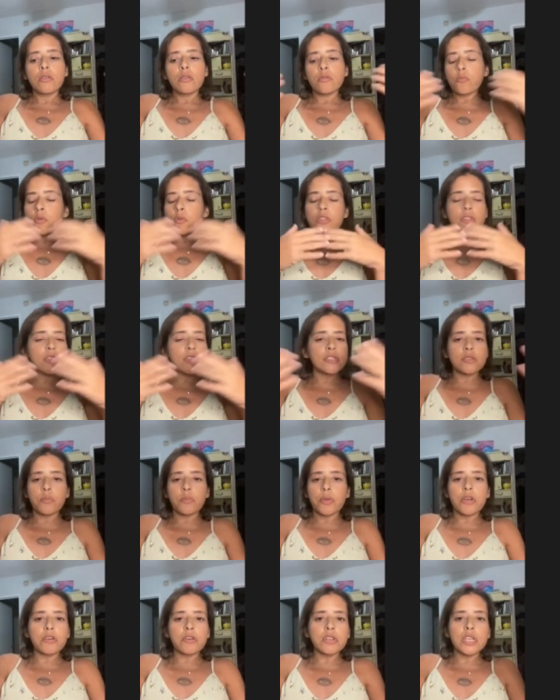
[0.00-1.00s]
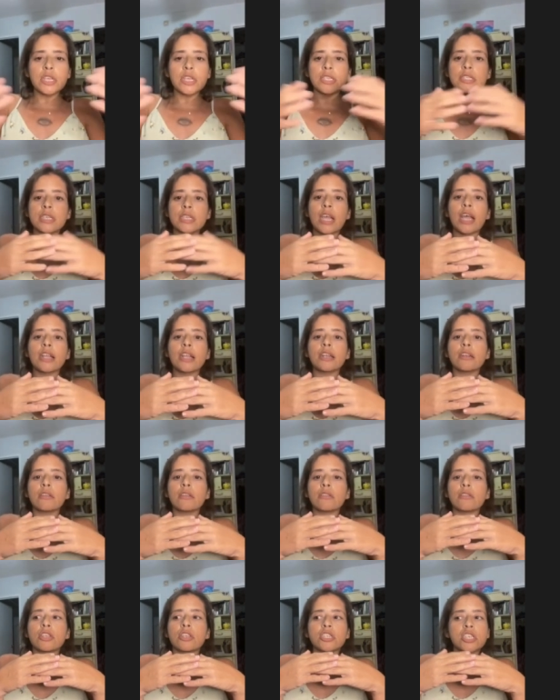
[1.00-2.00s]
with disabilities get
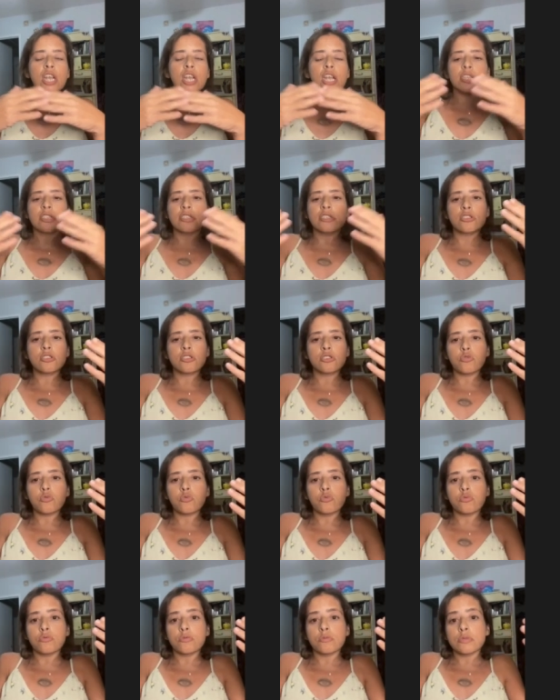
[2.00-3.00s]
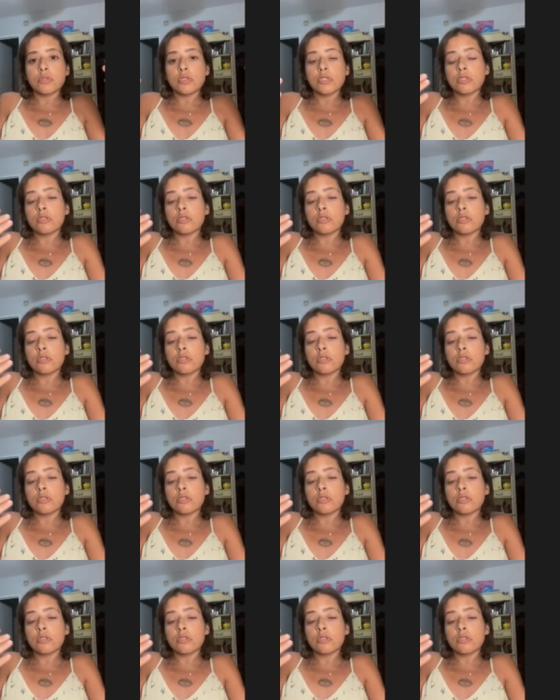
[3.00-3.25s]
the chance to